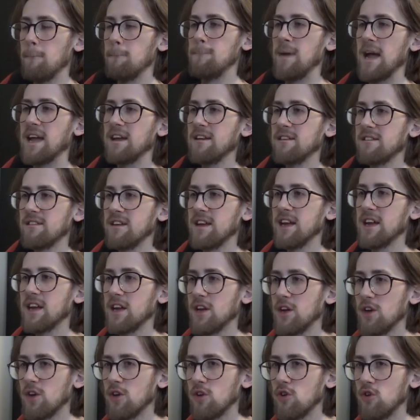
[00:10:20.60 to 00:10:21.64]

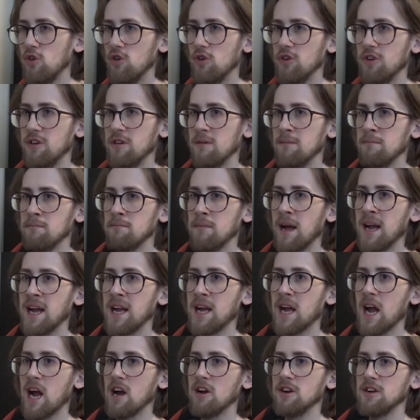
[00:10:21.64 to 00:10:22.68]
basic, good
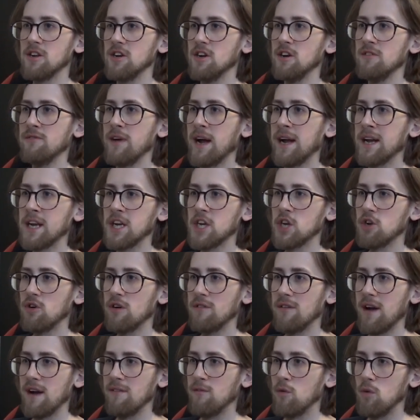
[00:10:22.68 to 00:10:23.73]
main character of any
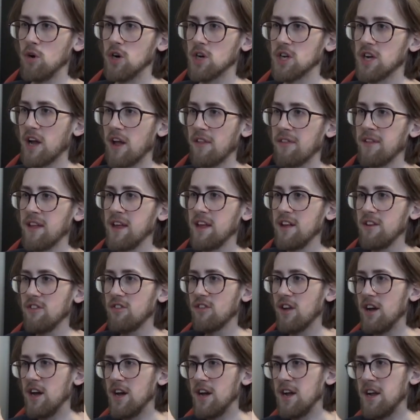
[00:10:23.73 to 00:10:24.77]
show I've ever watched. I think
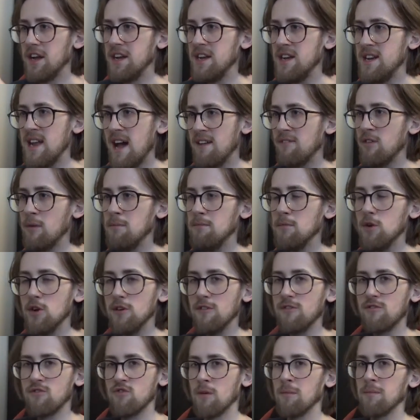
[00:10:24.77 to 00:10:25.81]
he's never
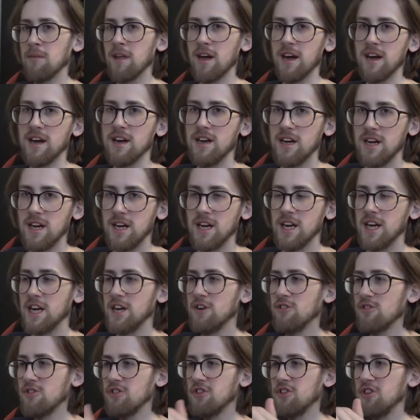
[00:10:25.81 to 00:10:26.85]
moved from there.
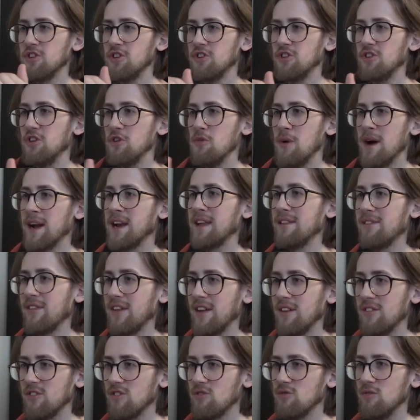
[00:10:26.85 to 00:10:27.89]
He doesn't do
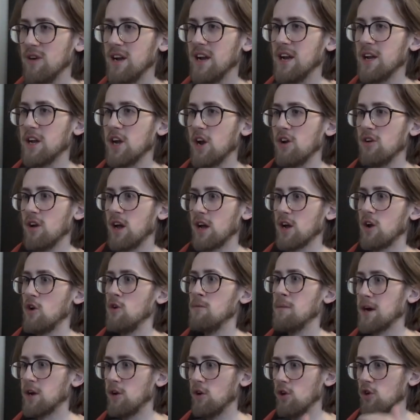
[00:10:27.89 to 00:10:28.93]
anything to really go like,
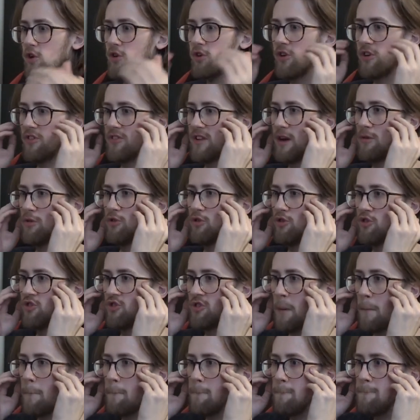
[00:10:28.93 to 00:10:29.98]
oh my god, Lucas, that was such
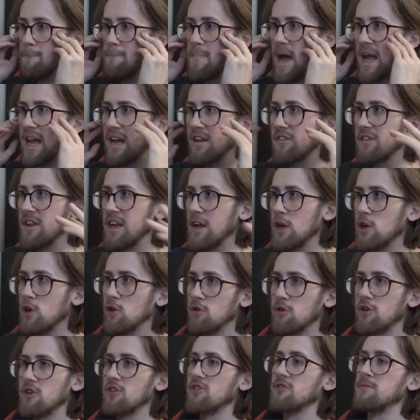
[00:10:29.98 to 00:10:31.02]
an amazing
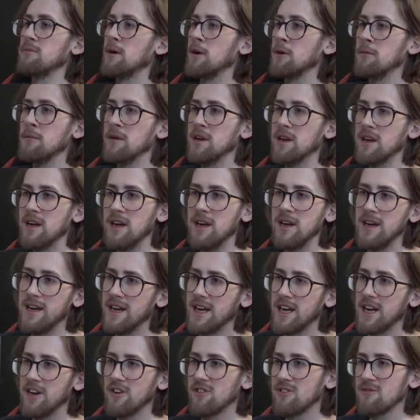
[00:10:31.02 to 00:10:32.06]
Lucas moment.
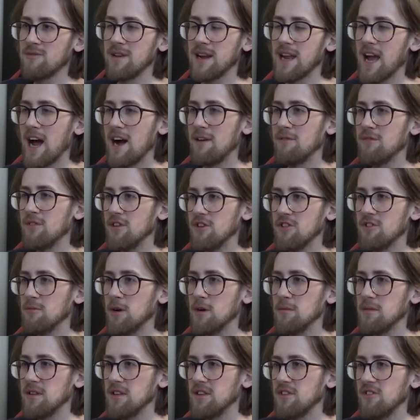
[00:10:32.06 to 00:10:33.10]
He doesn't really have those
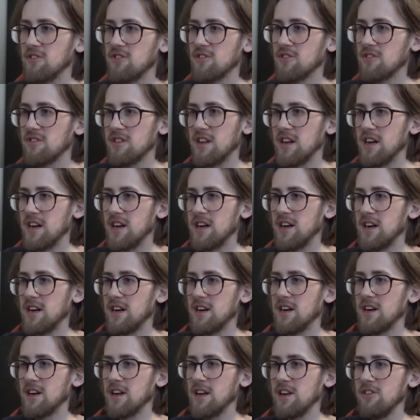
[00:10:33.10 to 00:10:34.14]
moments. He's
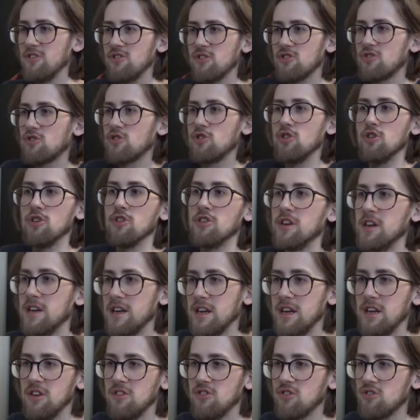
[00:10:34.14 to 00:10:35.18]
just good.
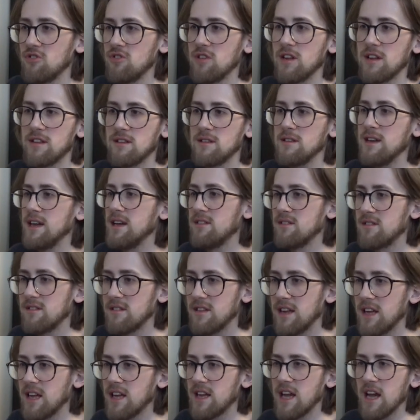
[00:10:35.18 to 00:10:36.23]
He just
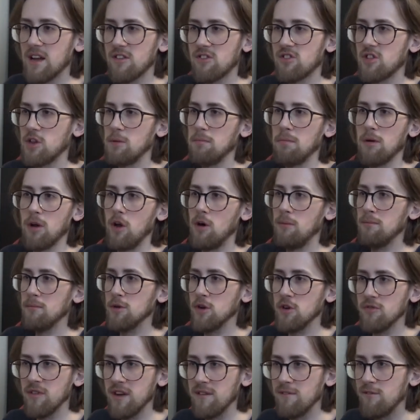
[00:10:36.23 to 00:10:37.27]
exists. He gets the plot
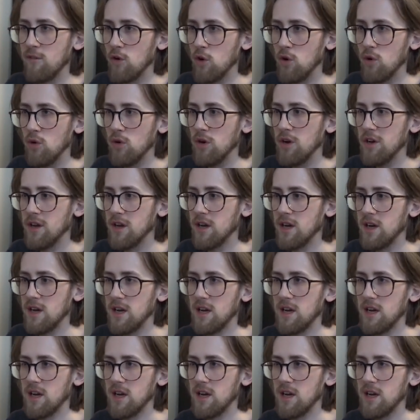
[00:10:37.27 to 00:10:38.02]
moving forward.